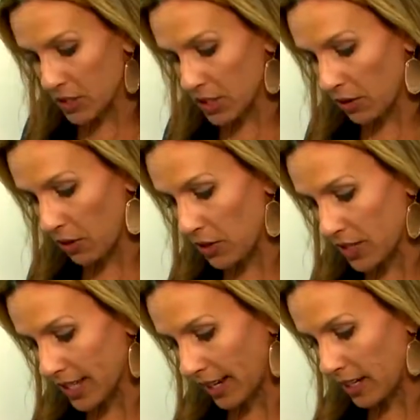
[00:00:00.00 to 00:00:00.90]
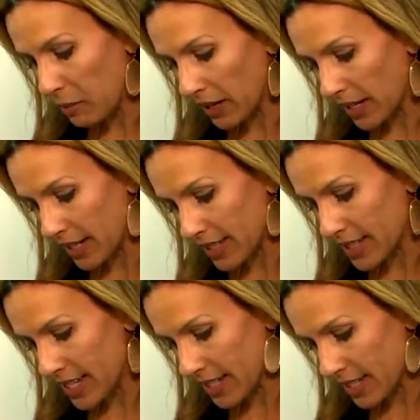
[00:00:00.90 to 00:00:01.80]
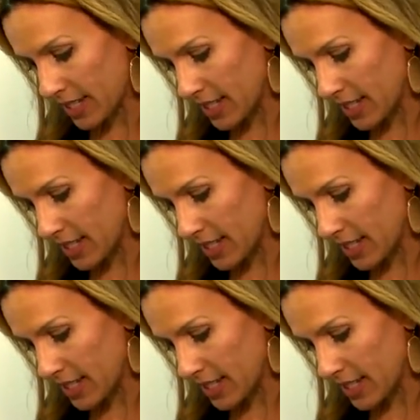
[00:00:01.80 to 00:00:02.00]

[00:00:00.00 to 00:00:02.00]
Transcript: So, are you excited about getting this test done